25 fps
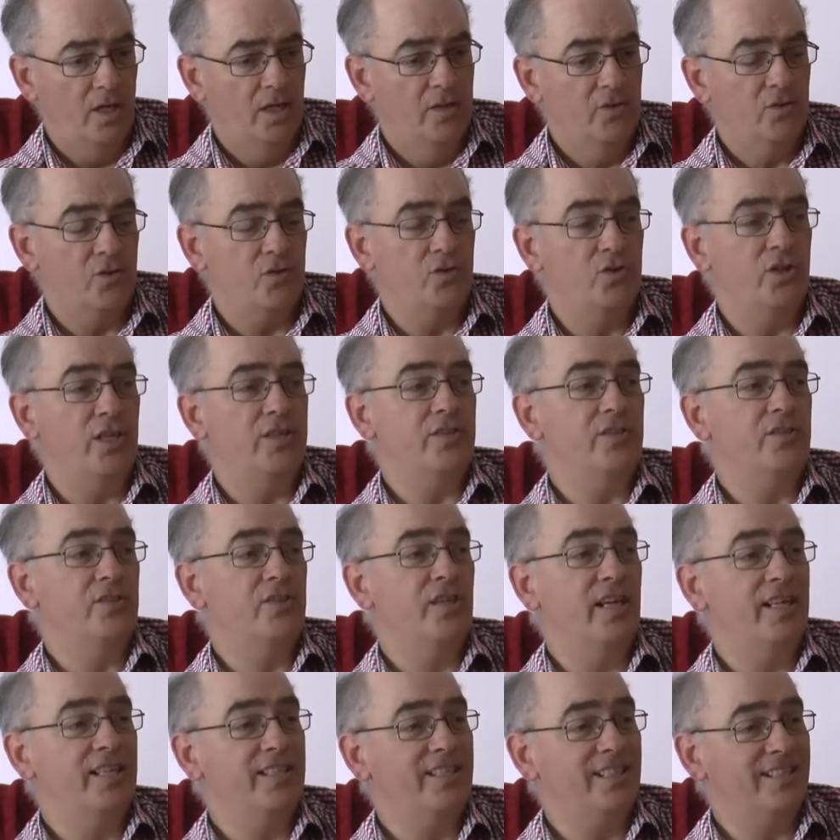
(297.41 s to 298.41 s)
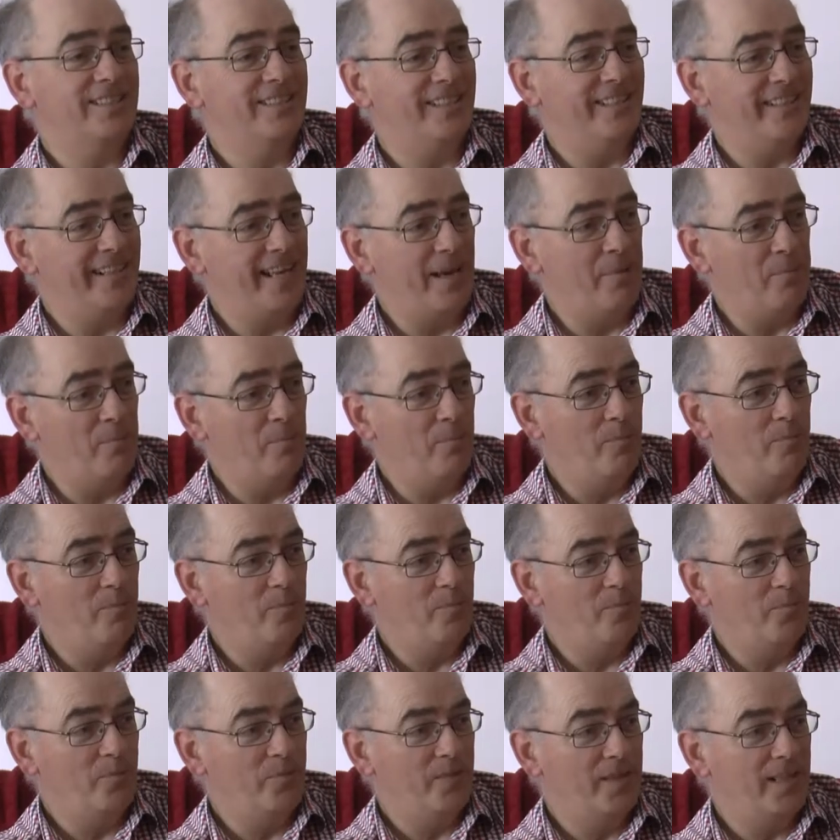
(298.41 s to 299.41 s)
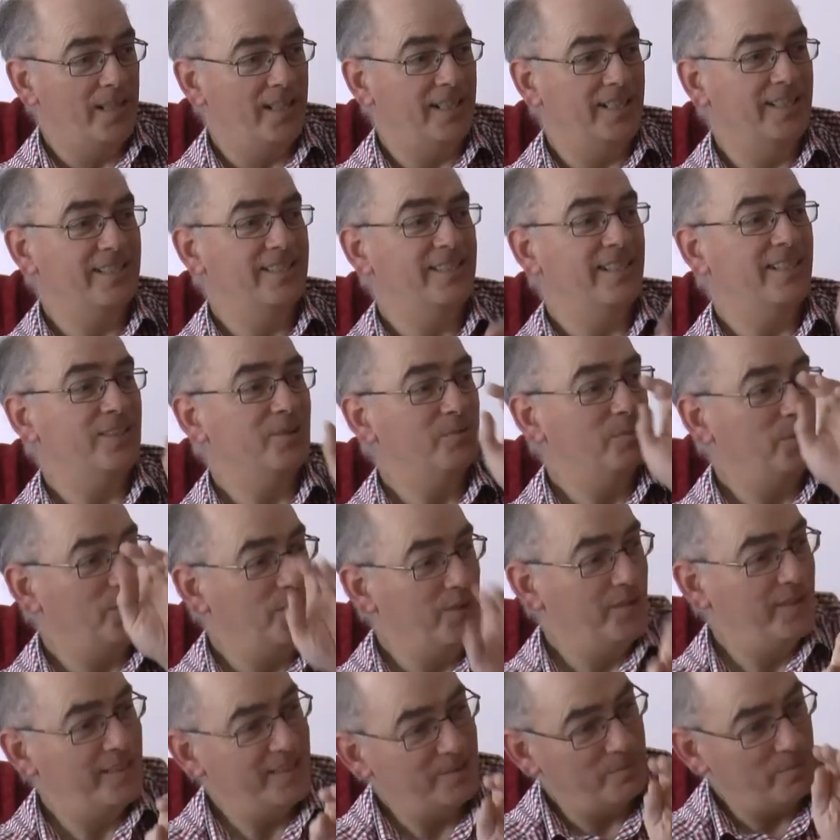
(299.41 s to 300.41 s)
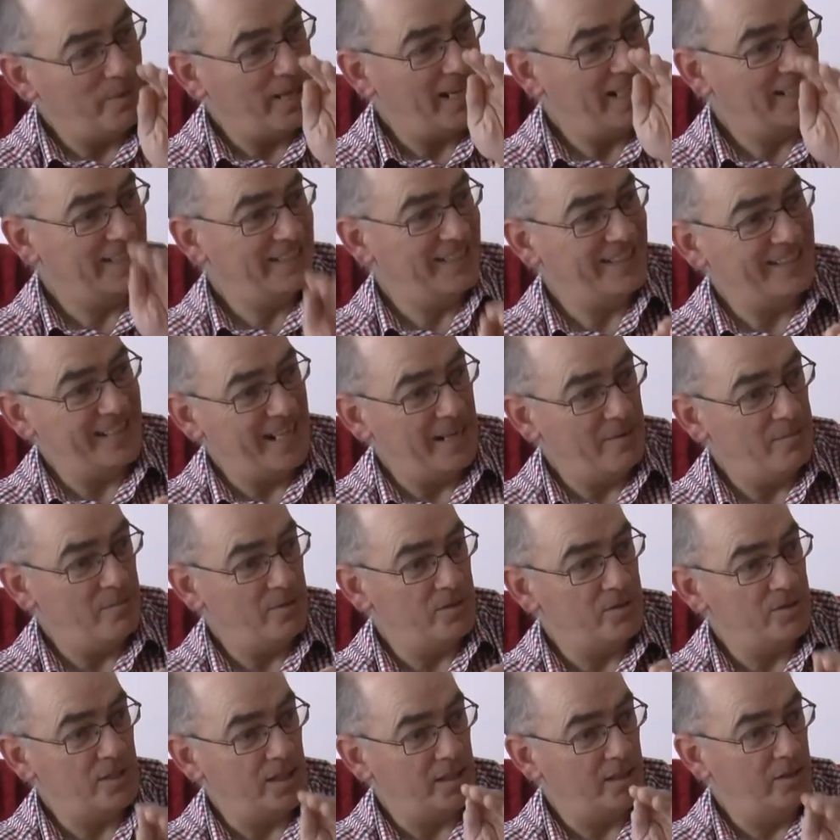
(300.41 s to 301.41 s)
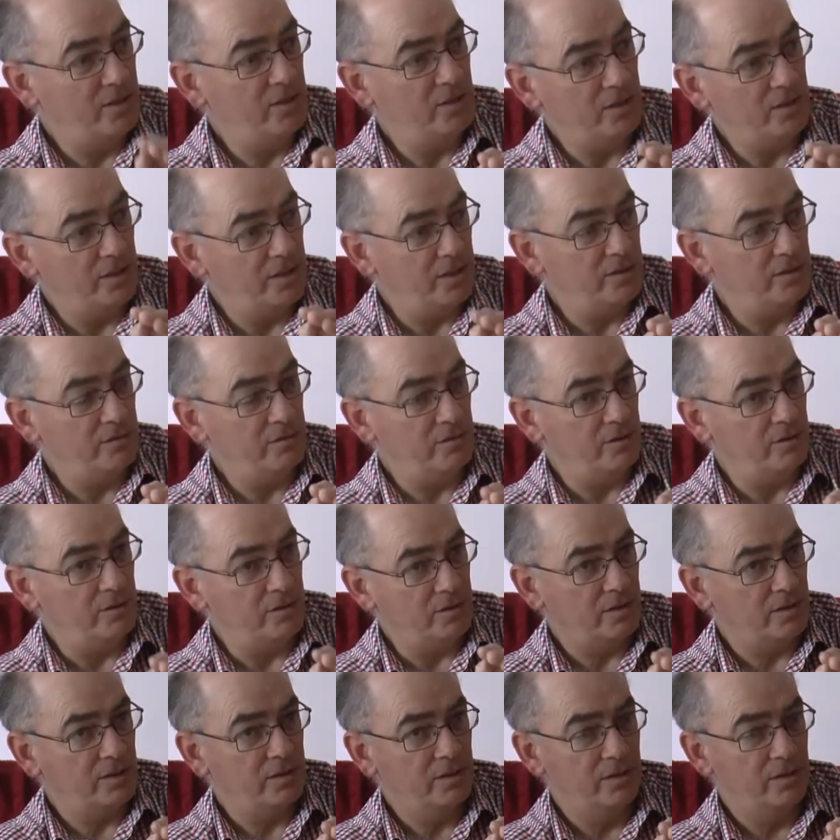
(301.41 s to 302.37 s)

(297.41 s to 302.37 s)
So Jesus takes it to them and he starts putting things back to them and saying, look, you know, look.